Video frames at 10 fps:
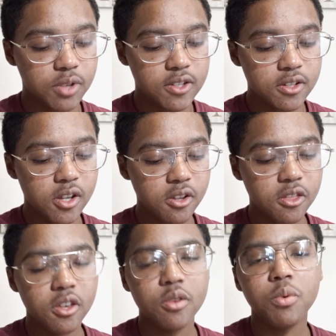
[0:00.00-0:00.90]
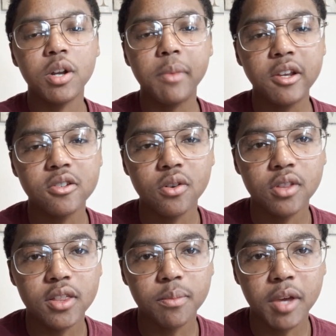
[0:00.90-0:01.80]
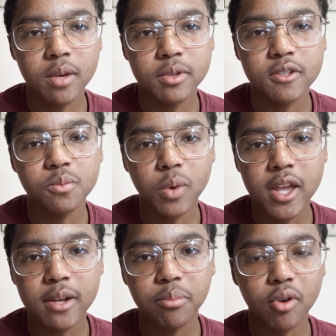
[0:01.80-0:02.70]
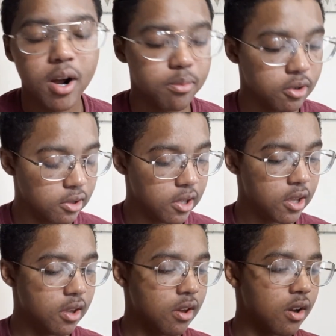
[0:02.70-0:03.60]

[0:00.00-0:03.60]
that's another thing, you want to make sure that the baby is weighted properly.